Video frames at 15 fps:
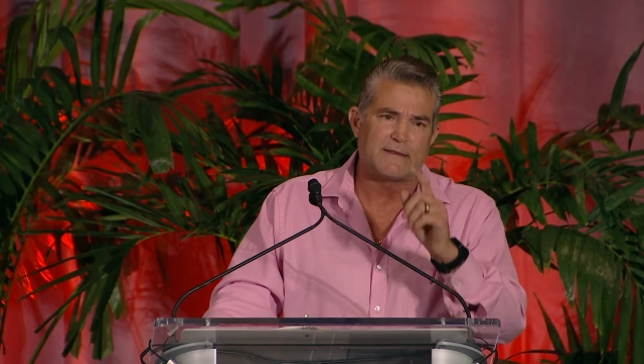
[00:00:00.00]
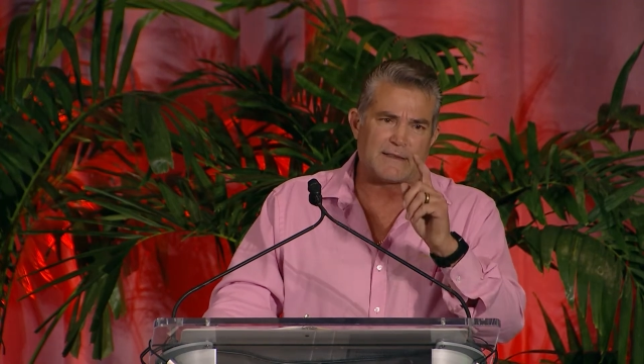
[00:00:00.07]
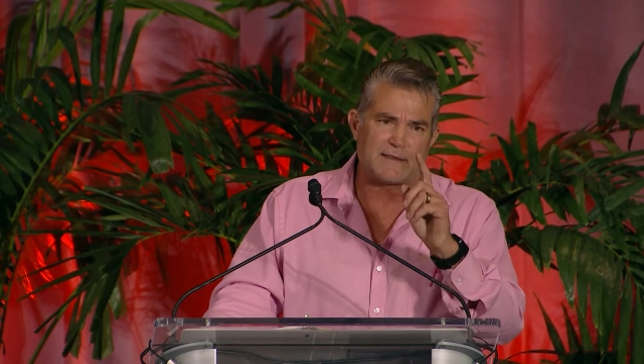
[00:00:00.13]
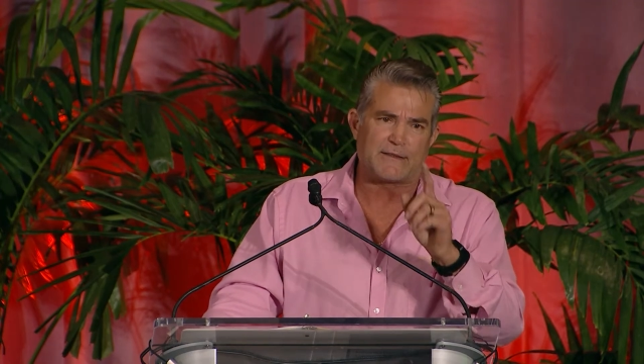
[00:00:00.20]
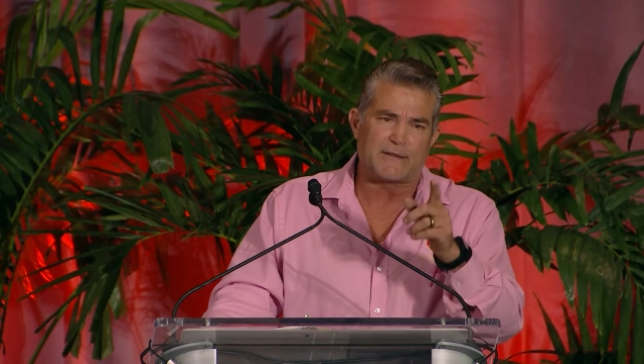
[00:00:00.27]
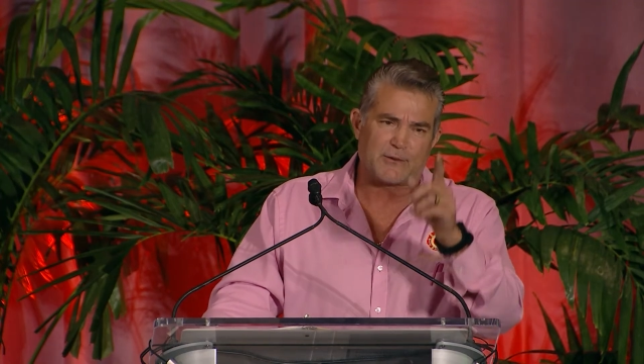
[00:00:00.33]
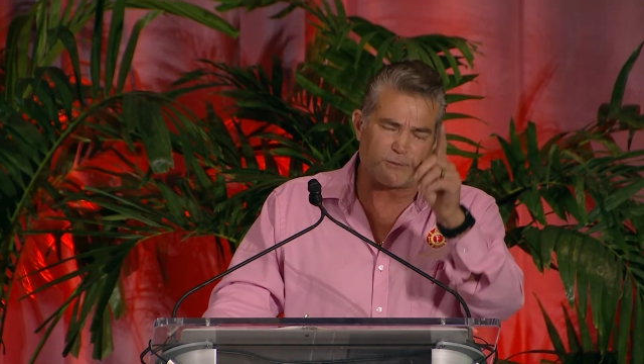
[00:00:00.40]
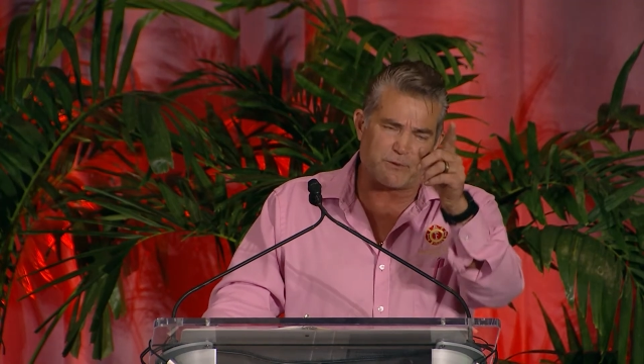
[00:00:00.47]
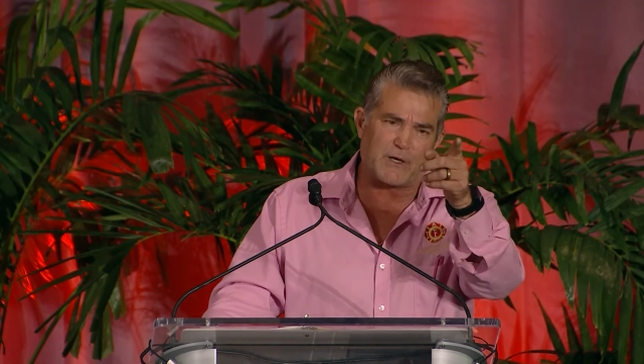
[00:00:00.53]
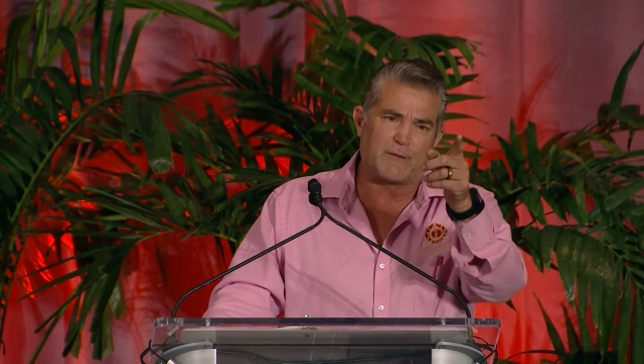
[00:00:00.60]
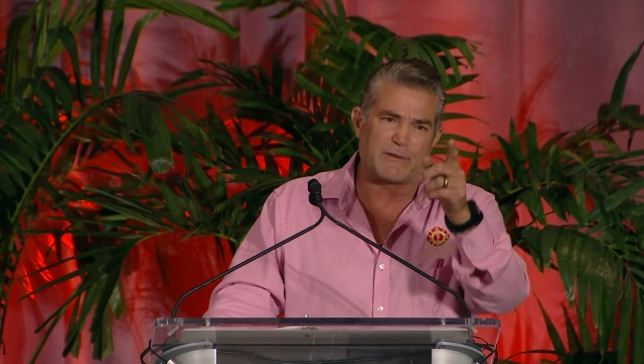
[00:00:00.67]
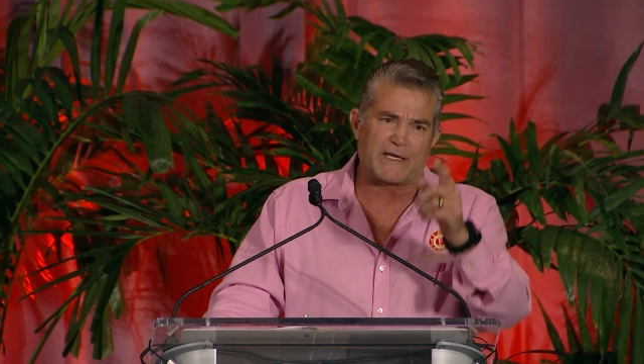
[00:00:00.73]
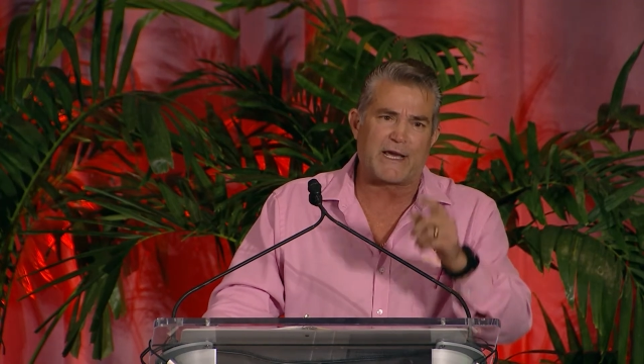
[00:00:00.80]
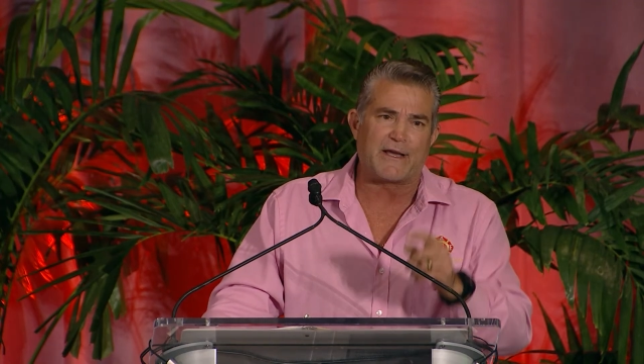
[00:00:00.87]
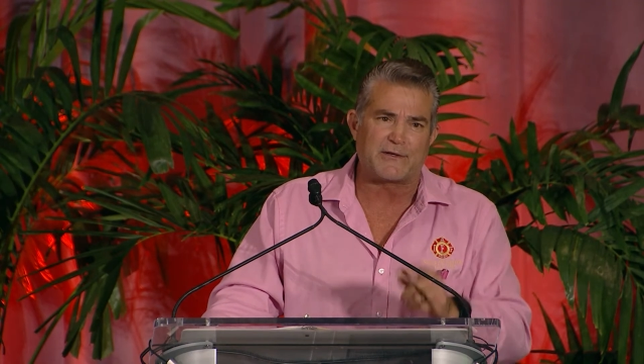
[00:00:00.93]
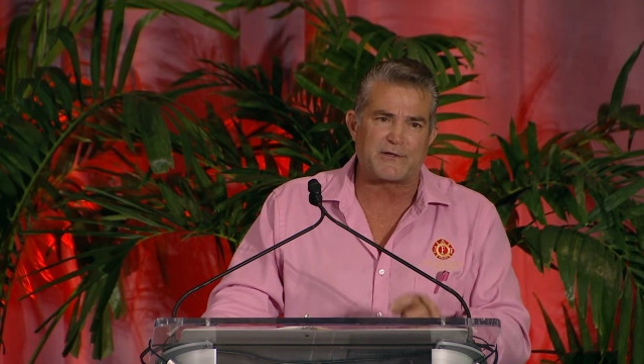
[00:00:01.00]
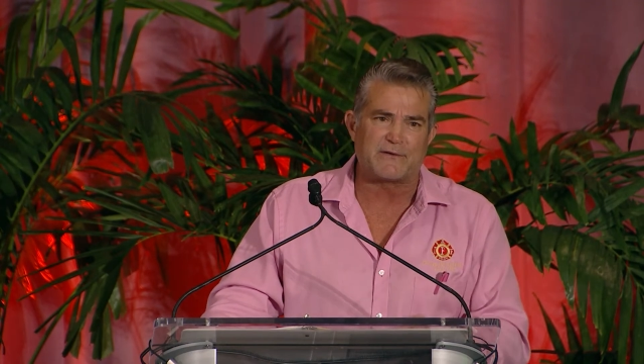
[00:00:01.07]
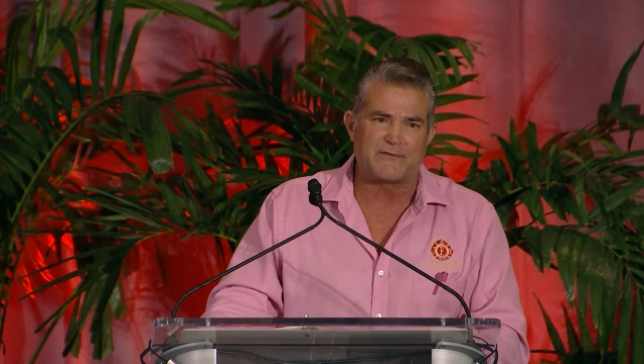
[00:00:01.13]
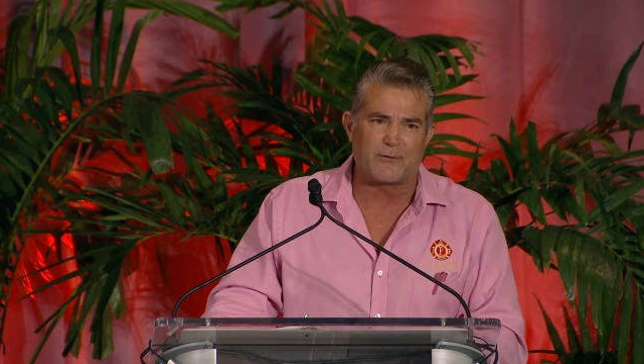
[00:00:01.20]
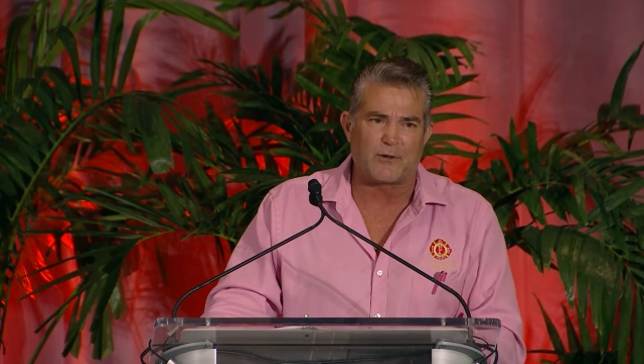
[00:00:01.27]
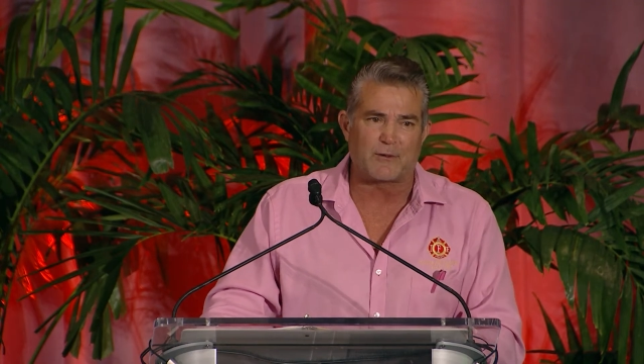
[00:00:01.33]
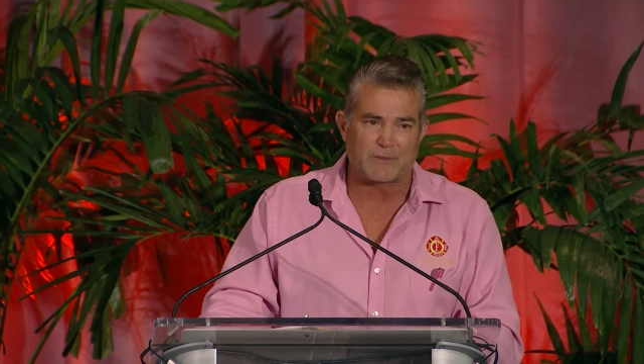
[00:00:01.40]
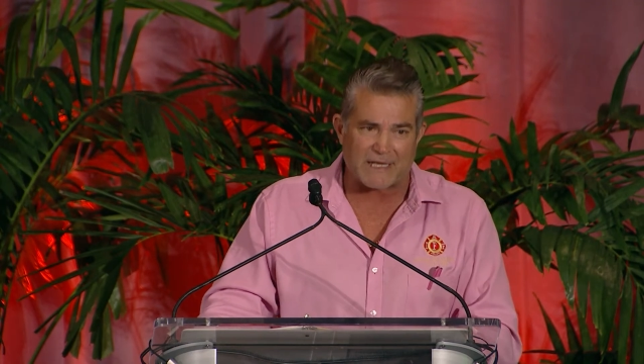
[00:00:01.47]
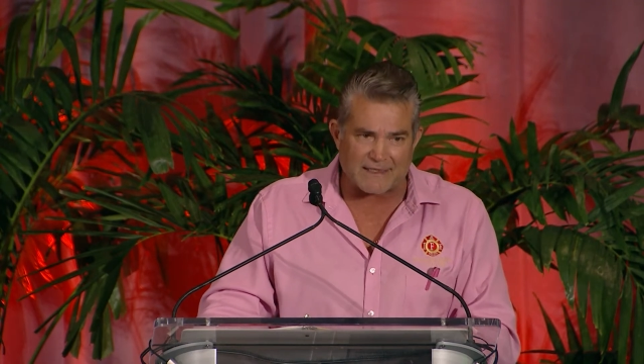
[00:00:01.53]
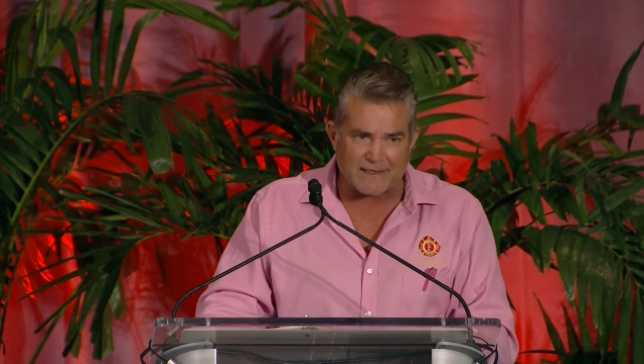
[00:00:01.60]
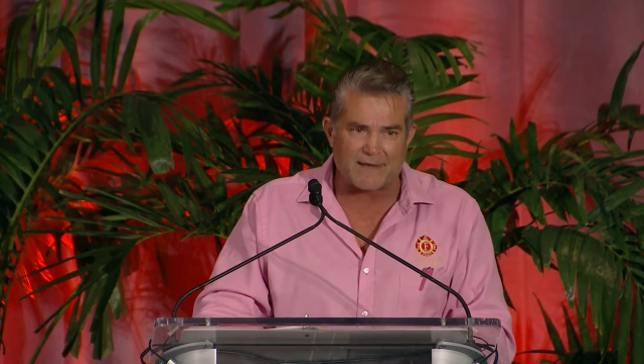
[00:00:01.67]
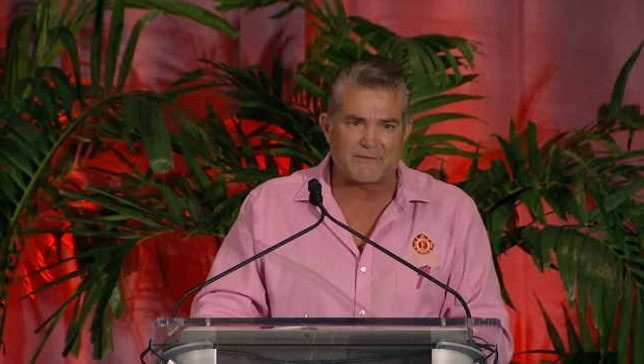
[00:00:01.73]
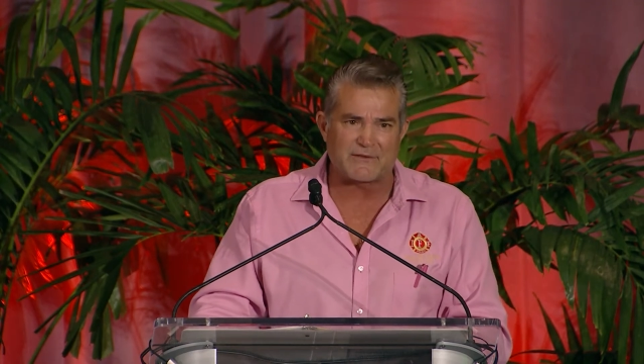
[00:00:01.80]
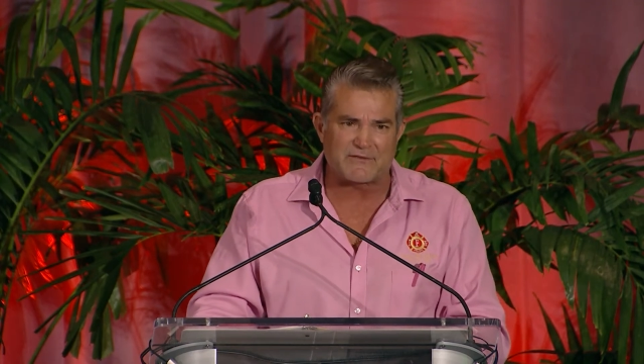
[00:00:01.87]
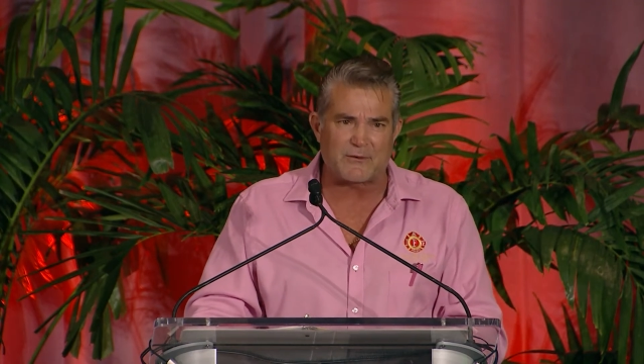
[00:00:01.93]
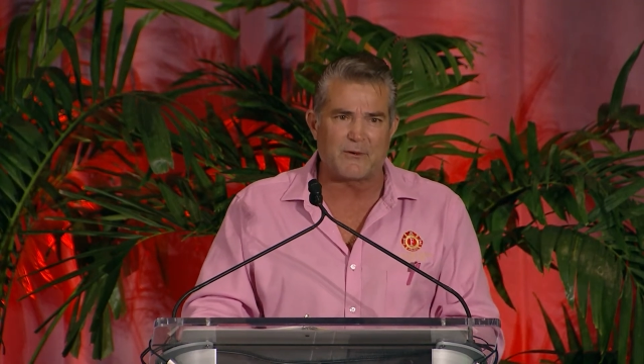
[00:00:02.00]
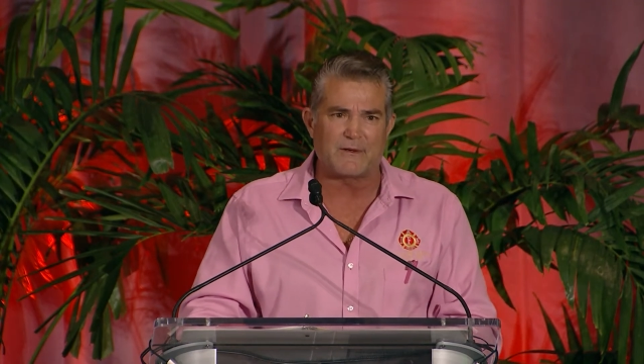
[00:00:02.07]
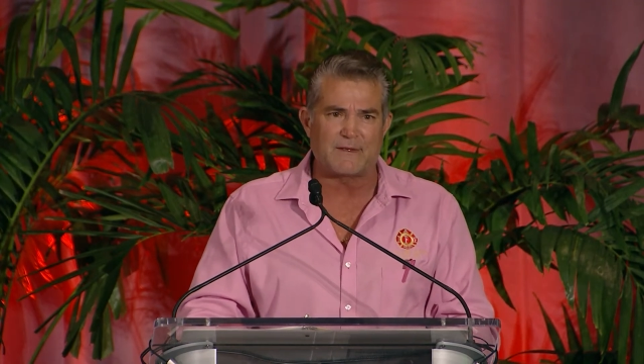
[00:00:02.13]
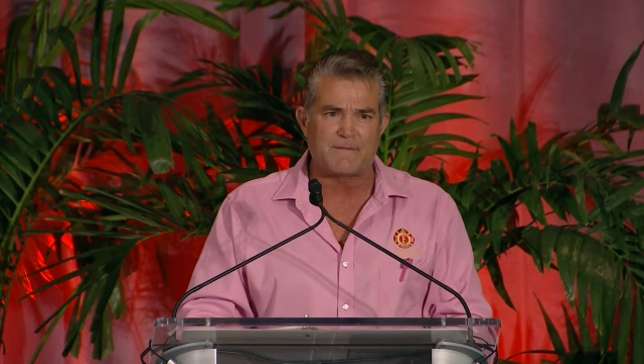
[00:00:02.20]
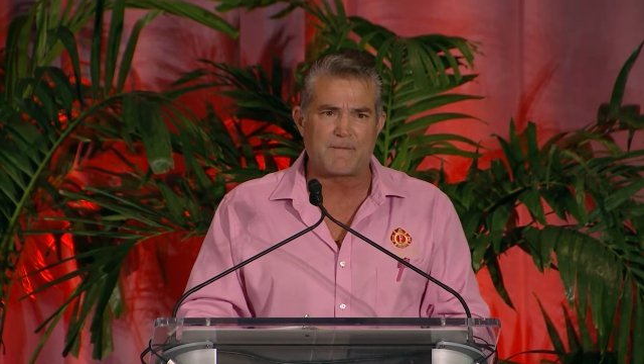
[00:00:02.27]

and they'll probably hate you for it, but I love you for